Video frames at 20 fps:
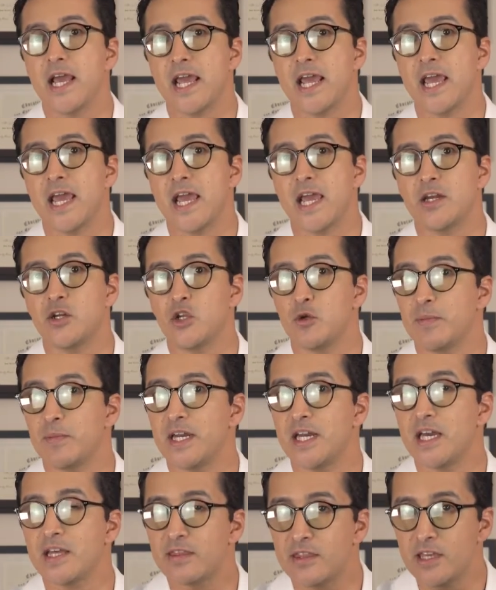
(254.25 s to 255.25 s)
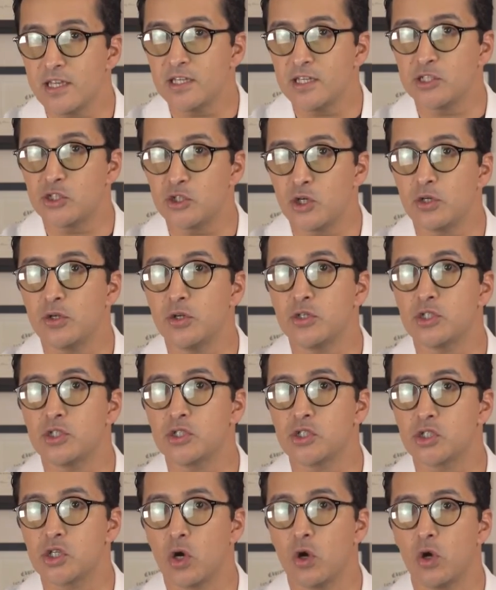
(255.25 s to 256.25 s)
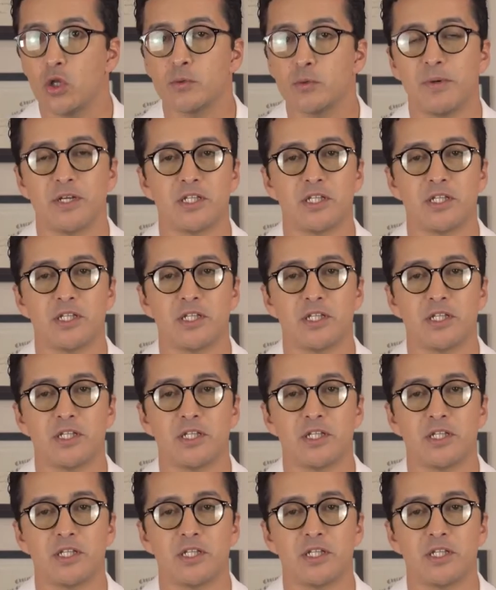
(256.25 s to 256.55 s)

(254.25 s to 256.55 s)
And you may not think that you are using salt,